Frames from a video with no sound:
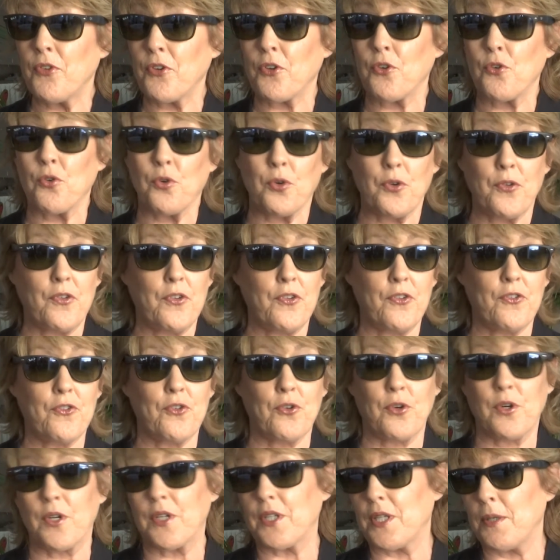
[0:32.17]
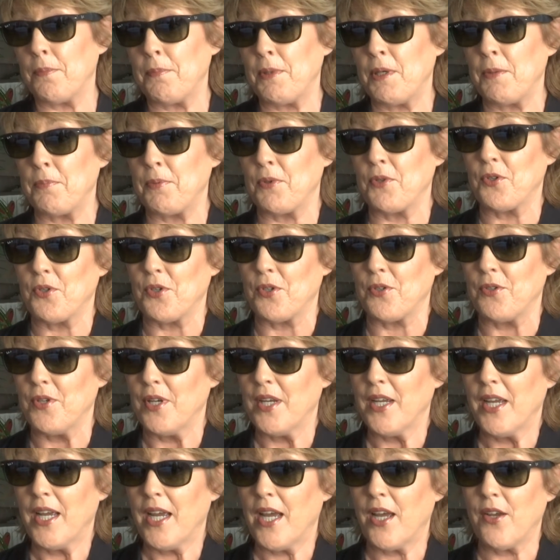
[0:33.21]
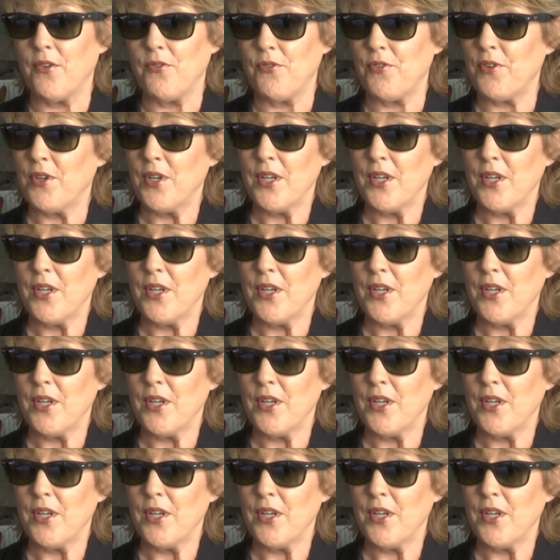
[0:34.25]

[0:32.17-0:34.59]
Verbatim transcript: Of course, historically, people could have